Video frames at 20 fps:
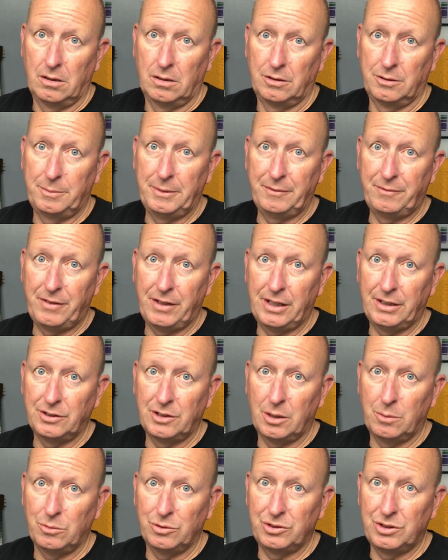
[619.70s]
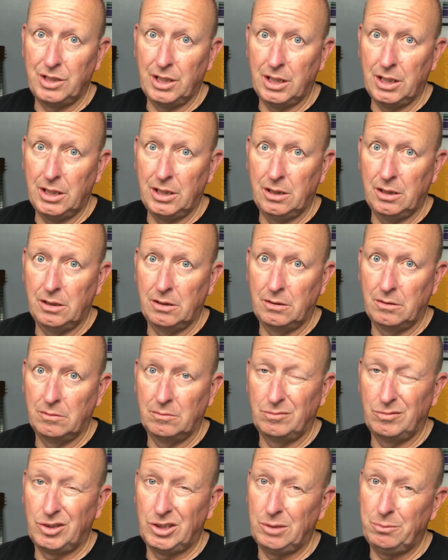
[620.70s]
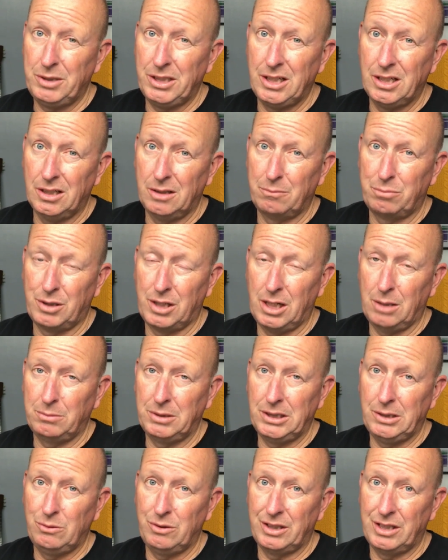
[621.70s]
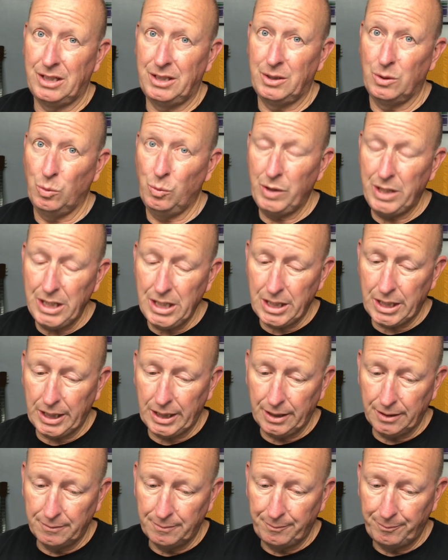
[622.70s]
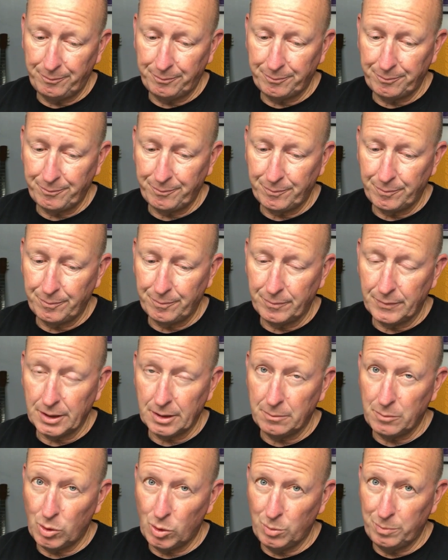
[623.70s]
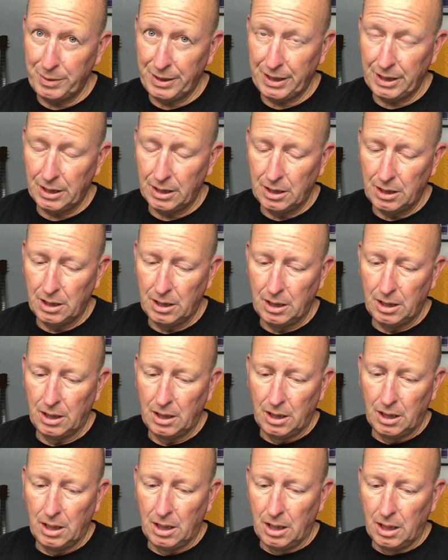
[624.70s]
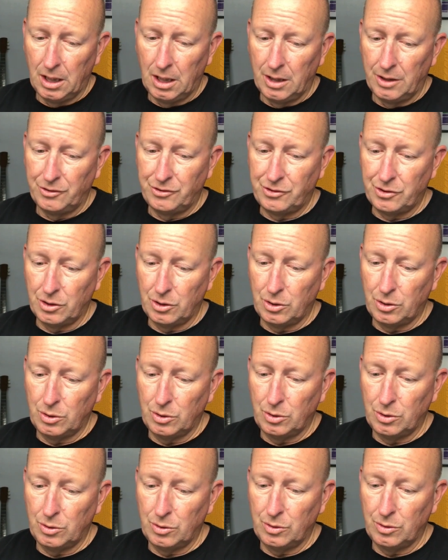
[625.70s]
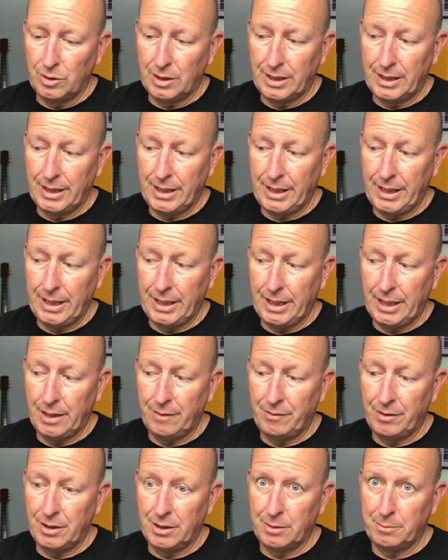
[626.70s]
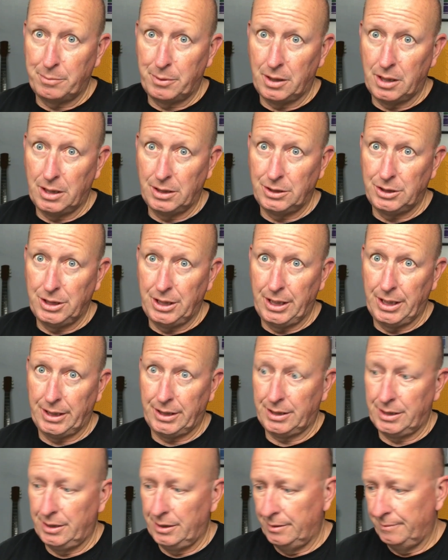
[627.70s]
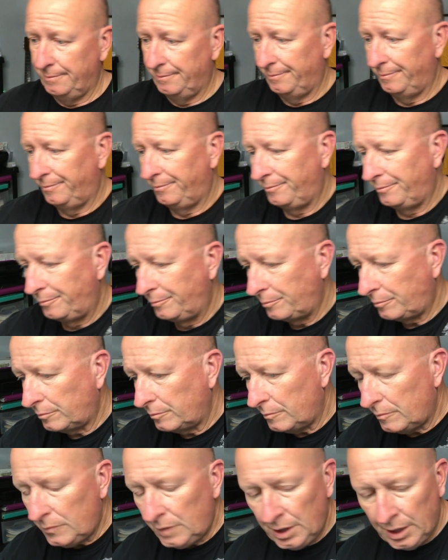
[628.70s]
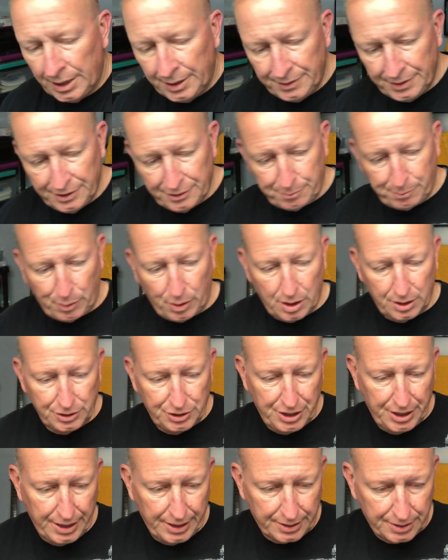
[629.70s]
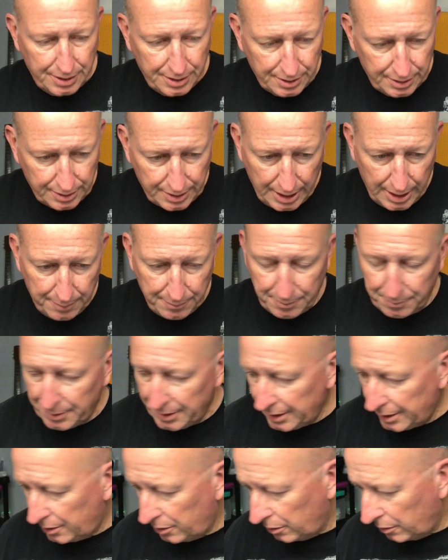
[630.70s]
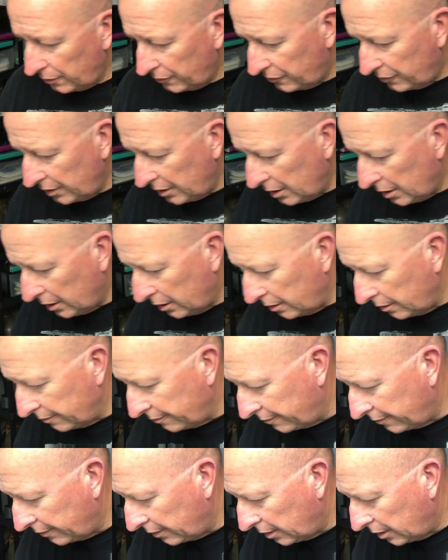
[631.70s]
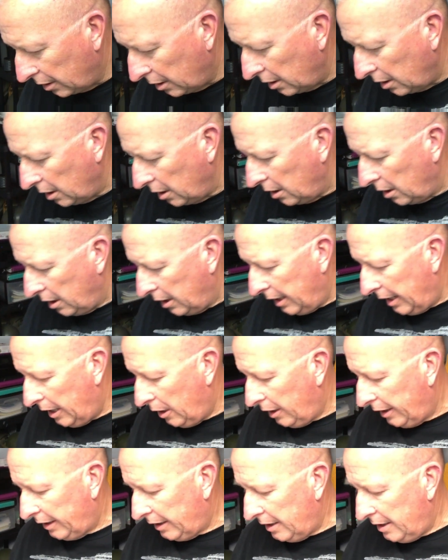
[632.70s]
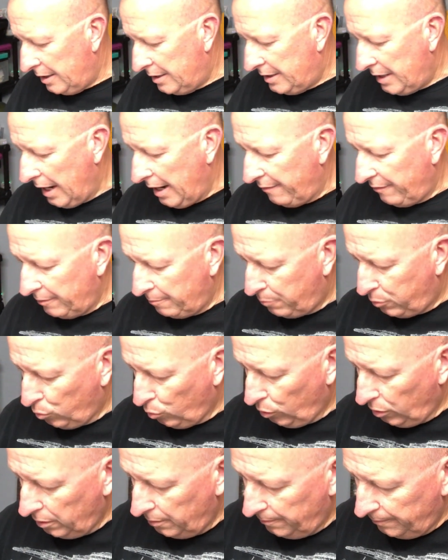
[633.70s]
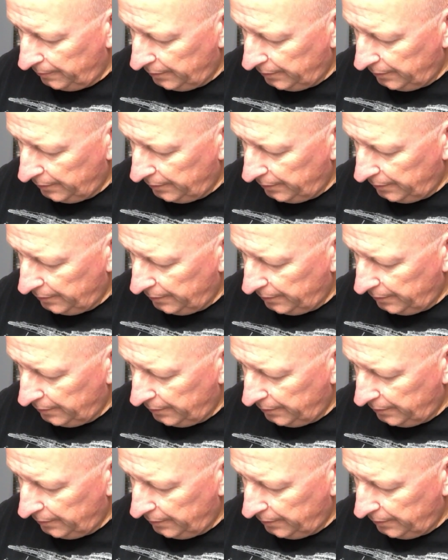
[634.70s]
Spitfire's almost done. Should be done probably within the week, I'm hoping. So I have another project. And this project came to me courtesy of Eric Davenport.